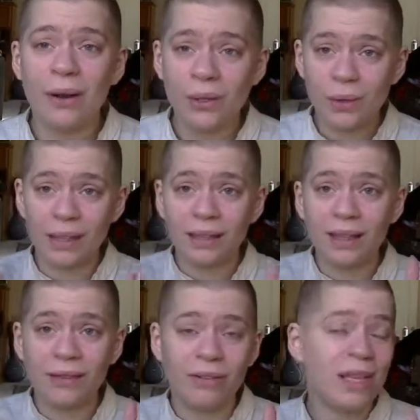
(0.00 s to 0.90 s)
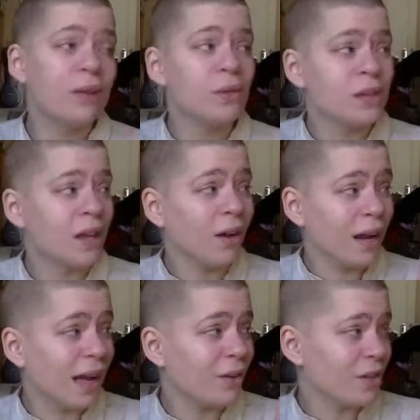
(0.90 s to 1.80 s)
You can click the videos on
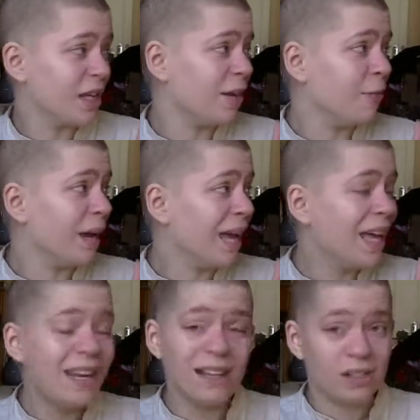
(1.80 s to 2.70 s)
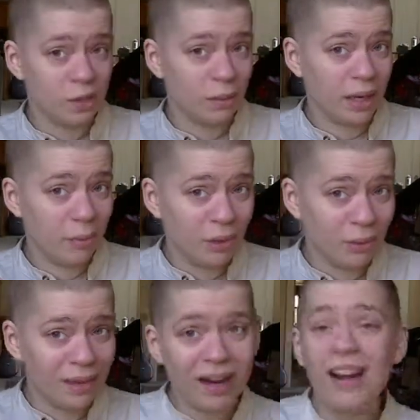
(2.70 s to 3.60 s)
either side of my head, assuming I put
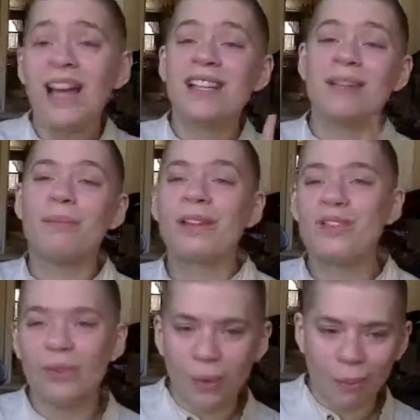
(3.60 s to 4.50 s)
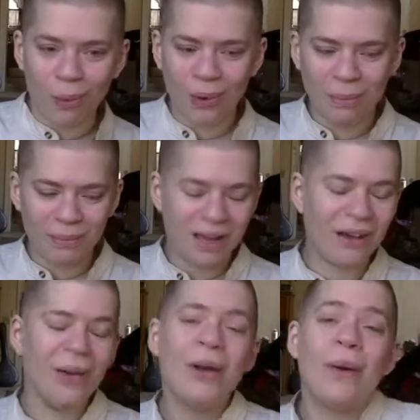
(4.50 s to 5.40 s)
them there, to binge if you're bored or bummed out.